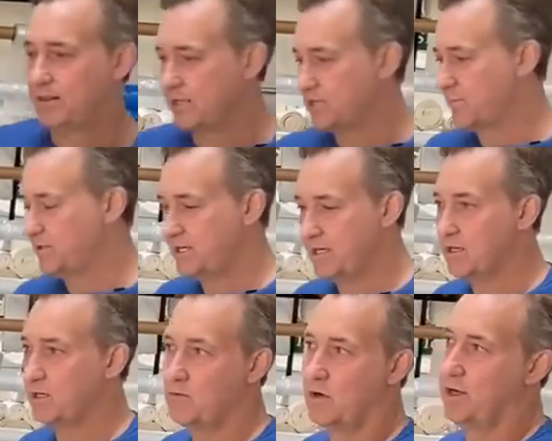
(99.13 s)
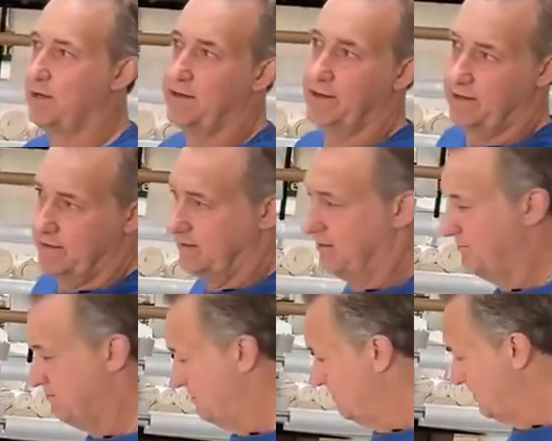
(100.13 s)
this particular one or
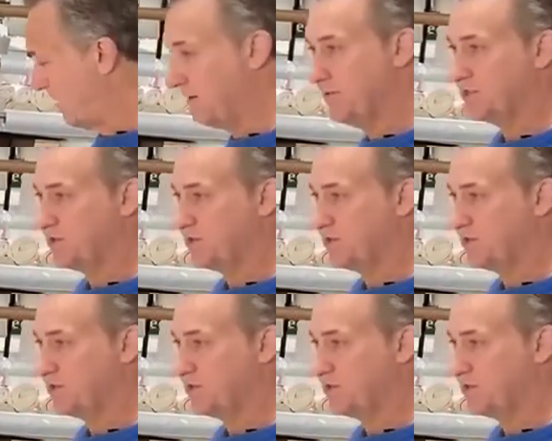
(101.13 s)
Harvest